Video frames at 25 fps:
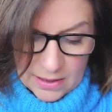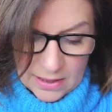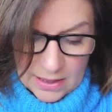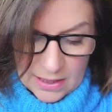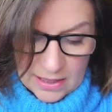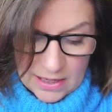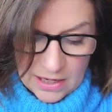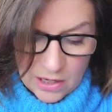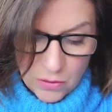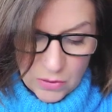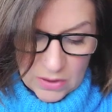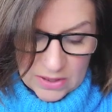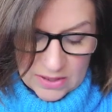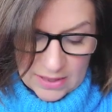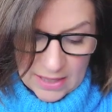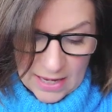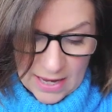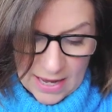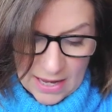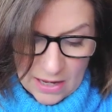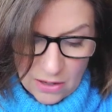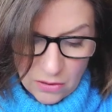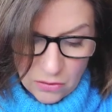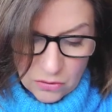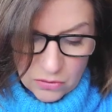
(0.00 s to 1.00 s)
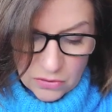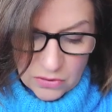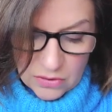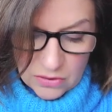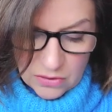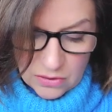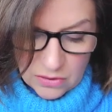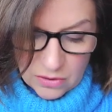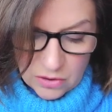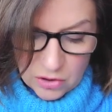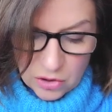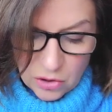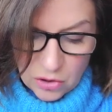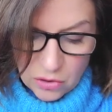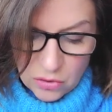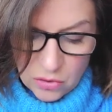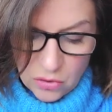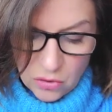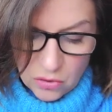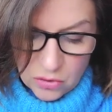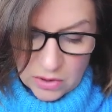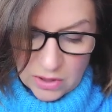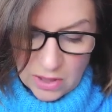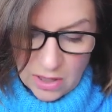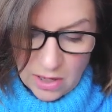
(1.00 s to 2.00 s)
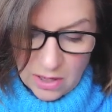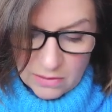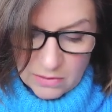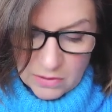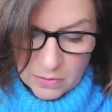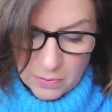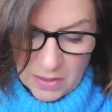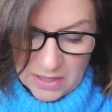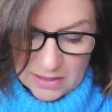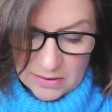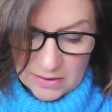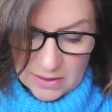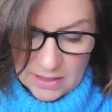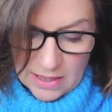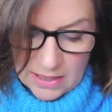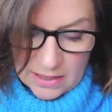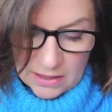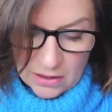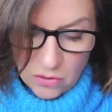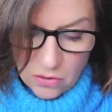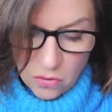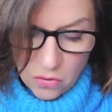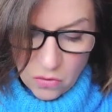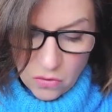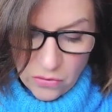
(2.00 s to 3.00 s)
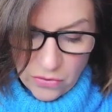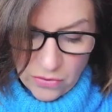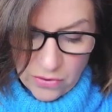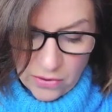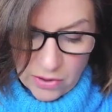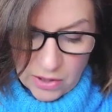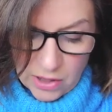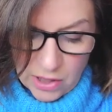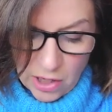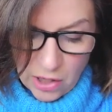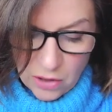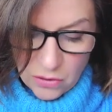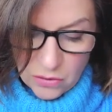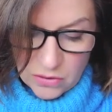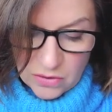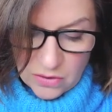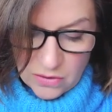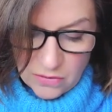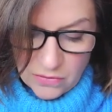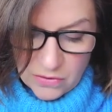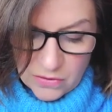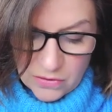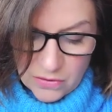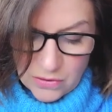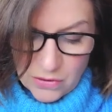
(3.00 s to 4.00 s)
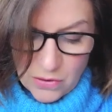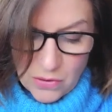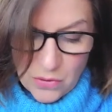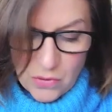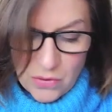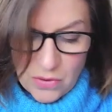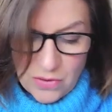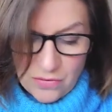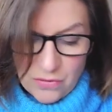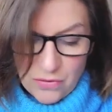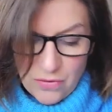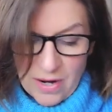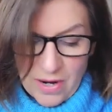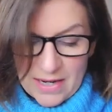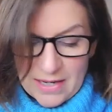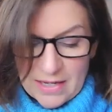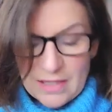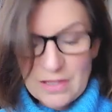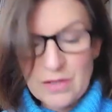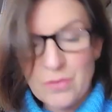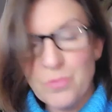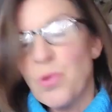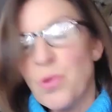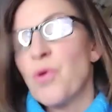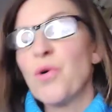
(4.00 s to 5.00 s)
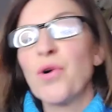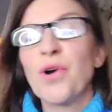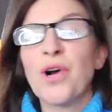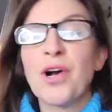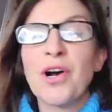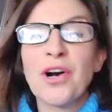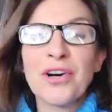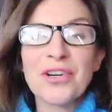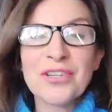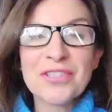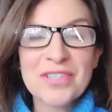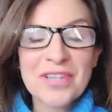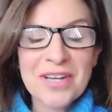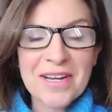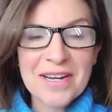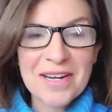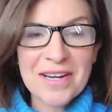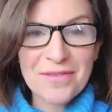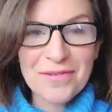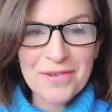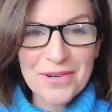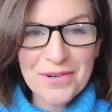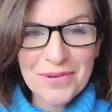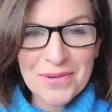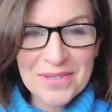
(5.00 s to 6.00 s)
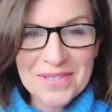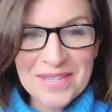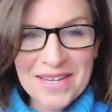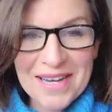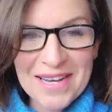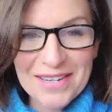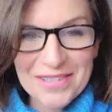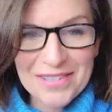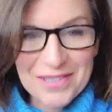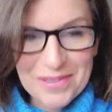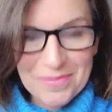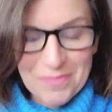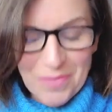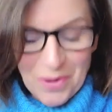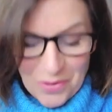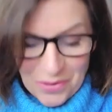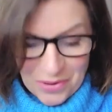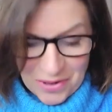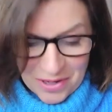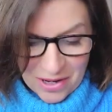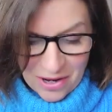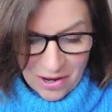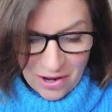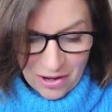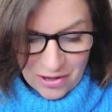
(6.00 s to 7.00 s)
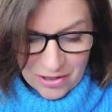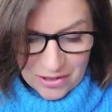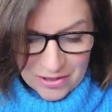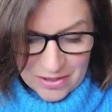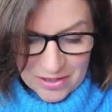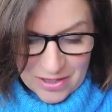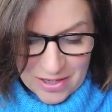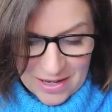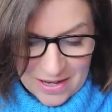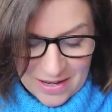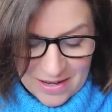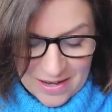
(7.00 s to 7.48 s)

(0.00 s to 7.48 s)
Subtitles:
And Lewis Howes, New York Times bestselling author and host of the School of Greatness podcast, I love Lewis Howes' podcast,